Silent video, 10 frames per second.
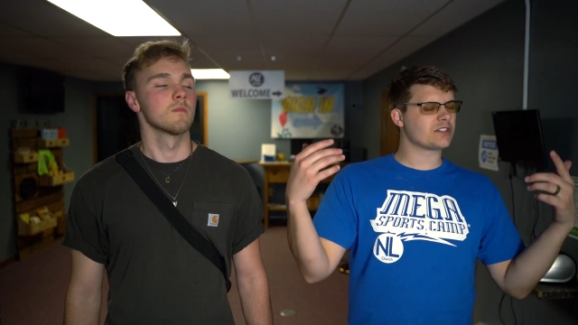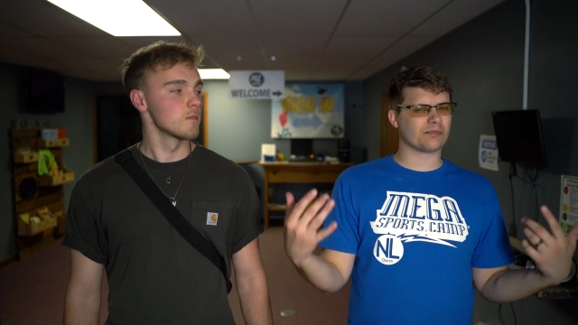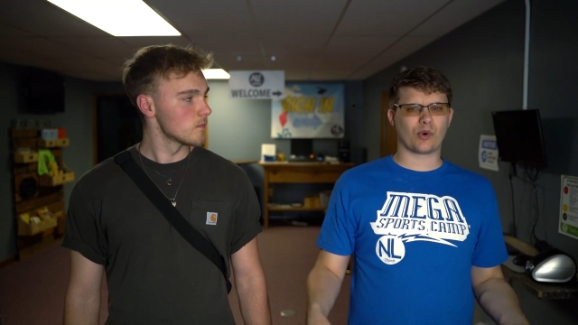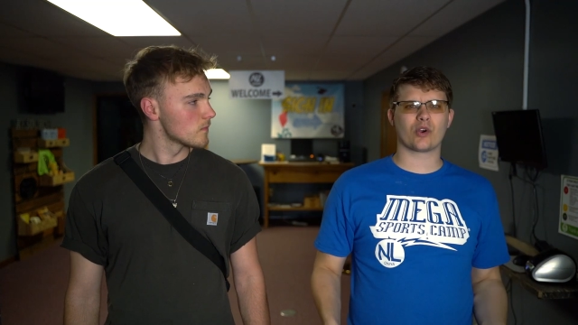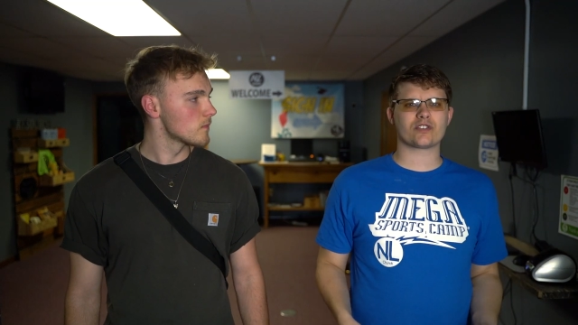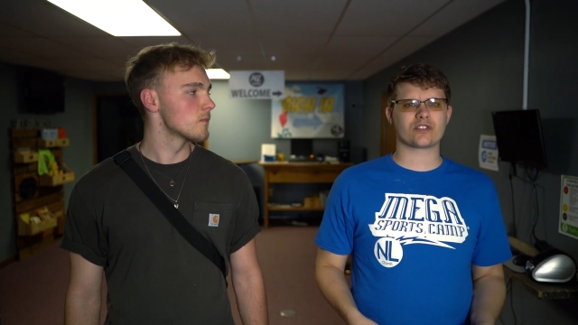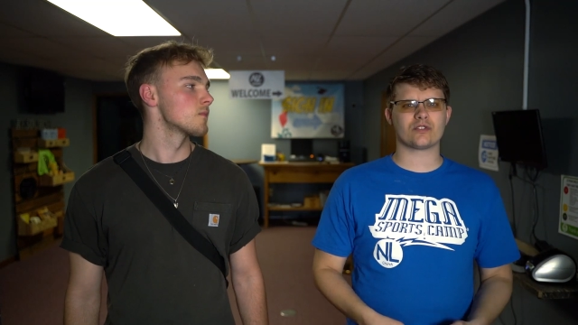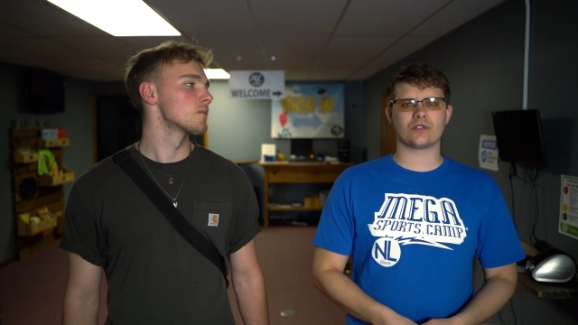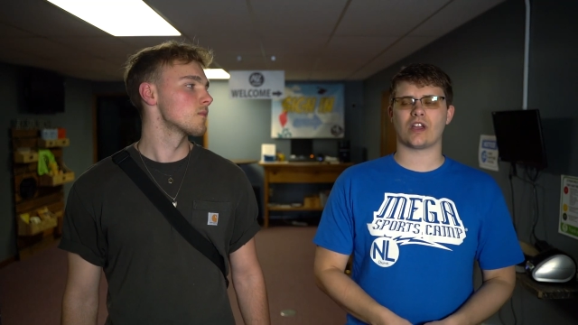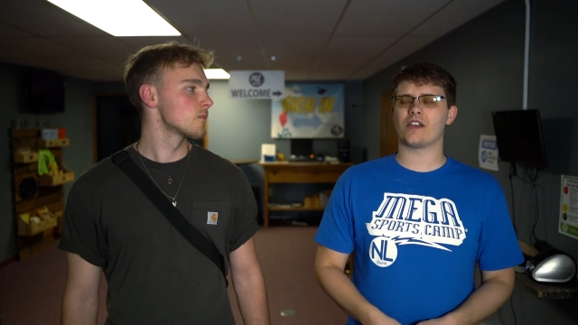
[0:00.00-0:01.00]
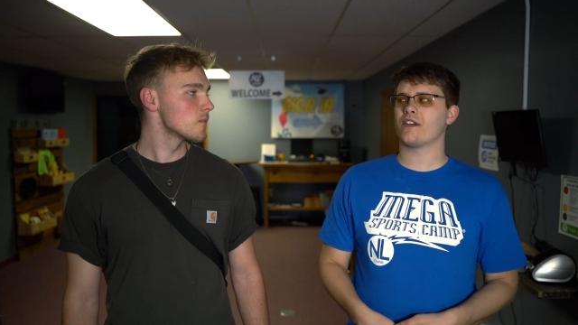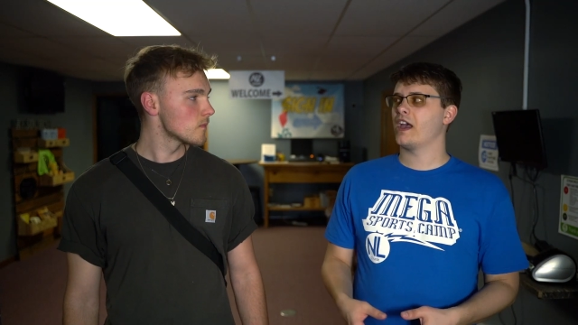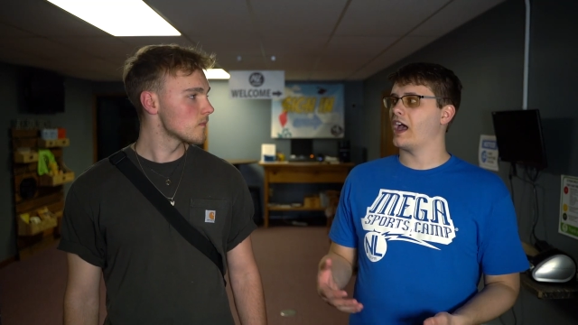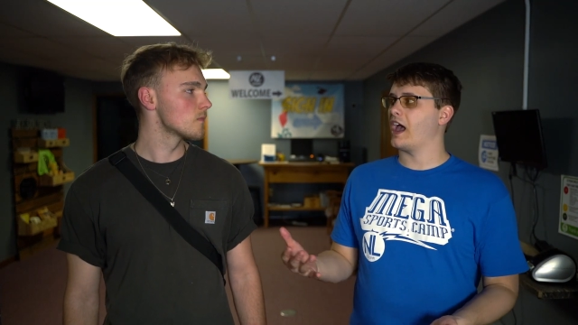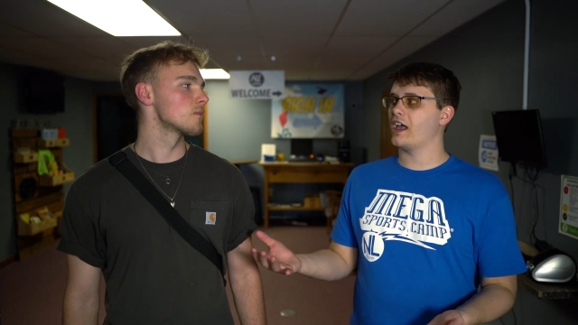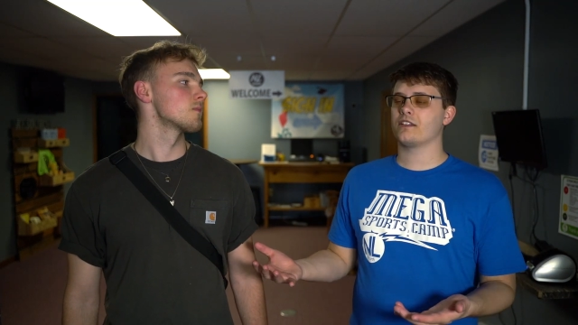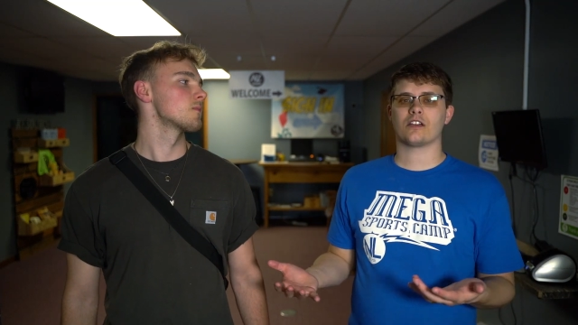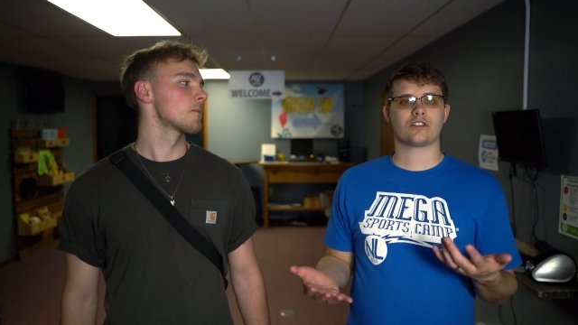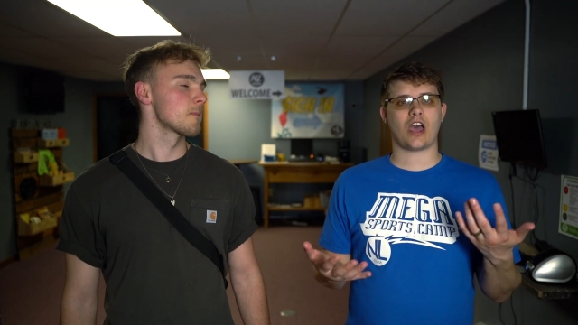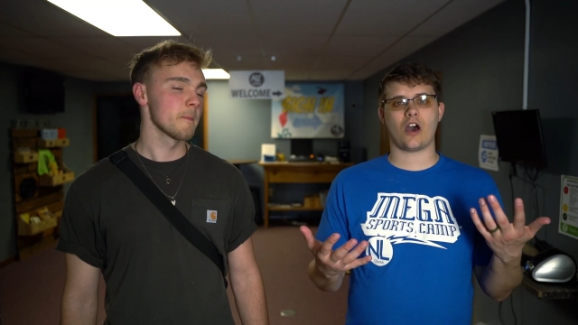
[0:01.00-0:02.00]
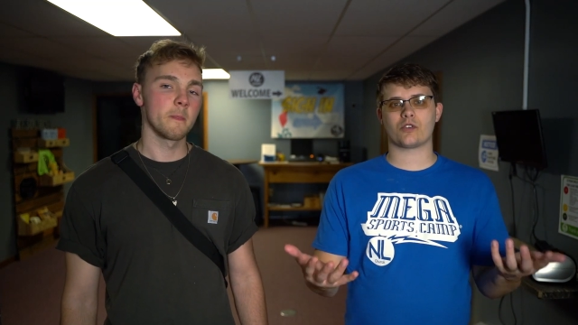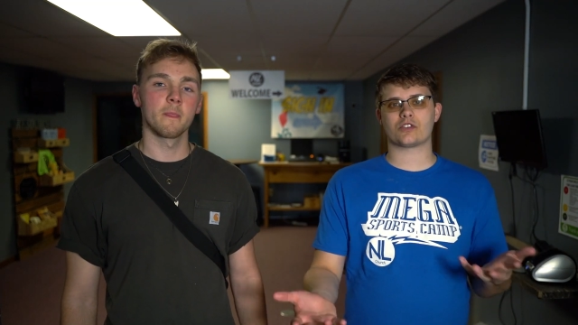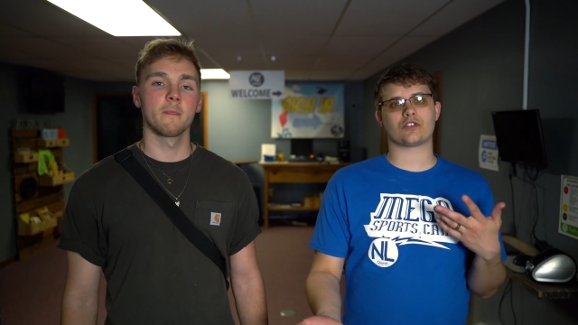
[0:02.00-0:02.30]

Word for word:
Speaker 1: important to New Life, and how to